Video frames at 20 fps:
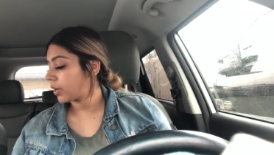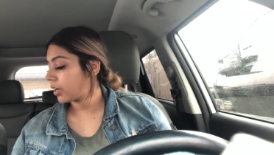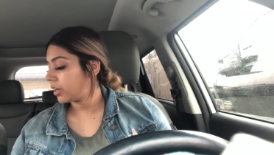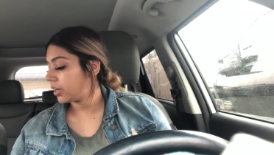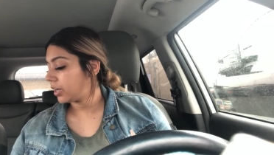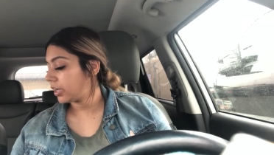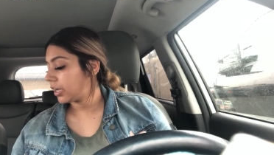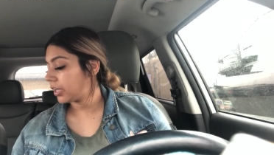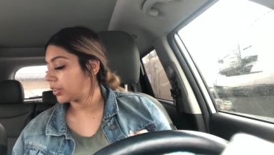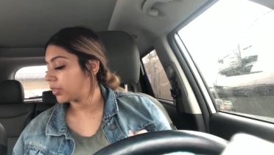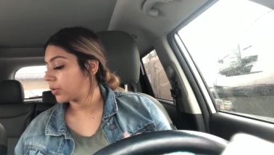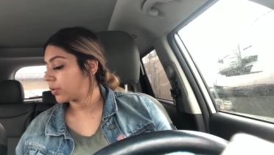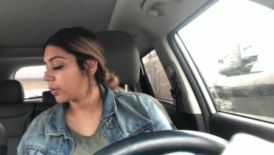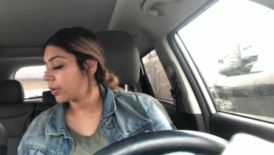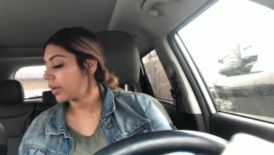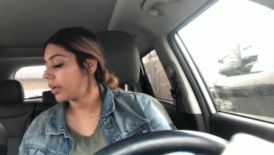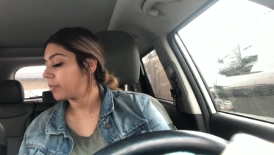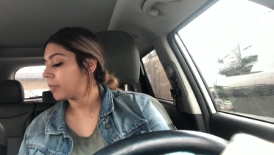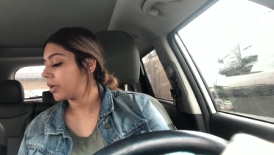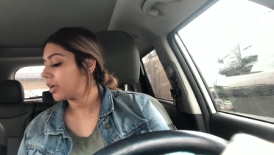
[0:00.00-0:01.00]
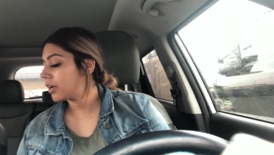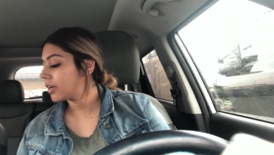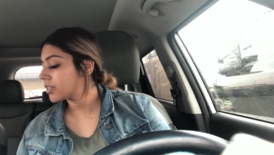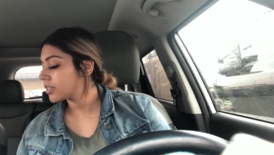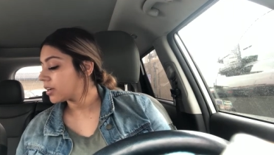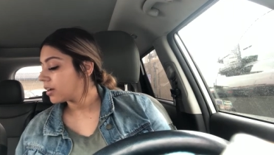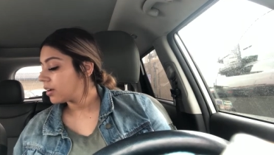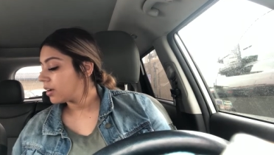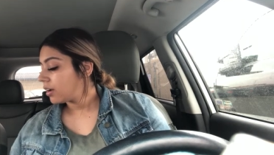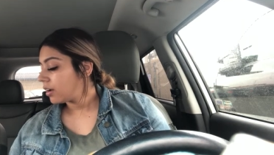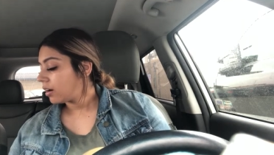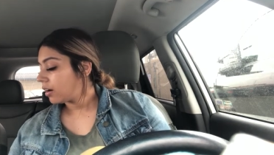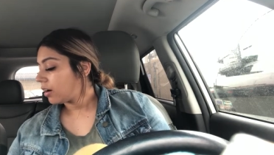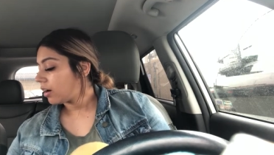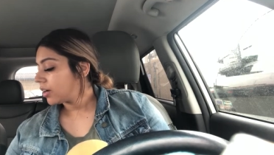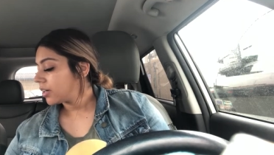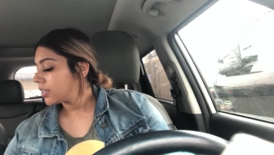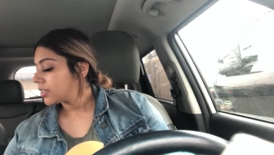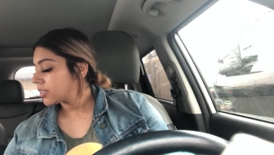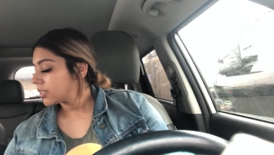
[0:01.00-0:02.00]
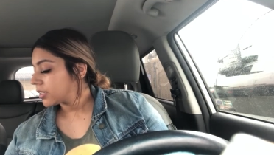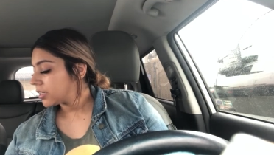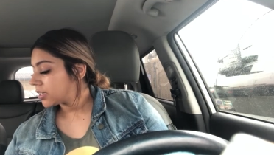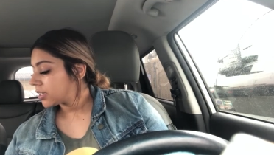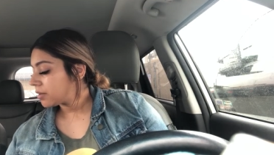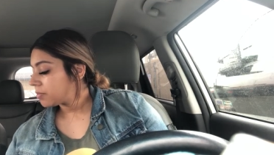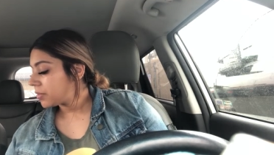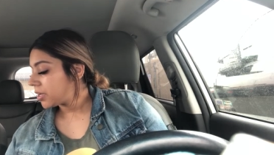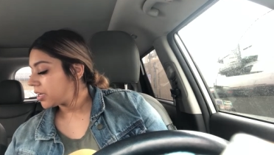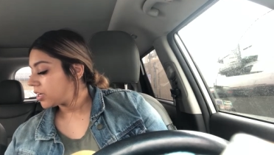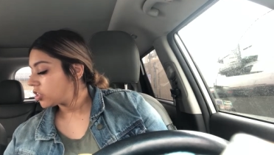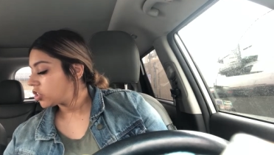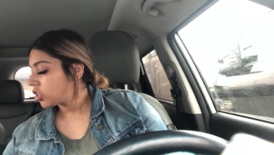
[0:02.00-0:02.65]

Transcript: I couldn't get through it because honestly to me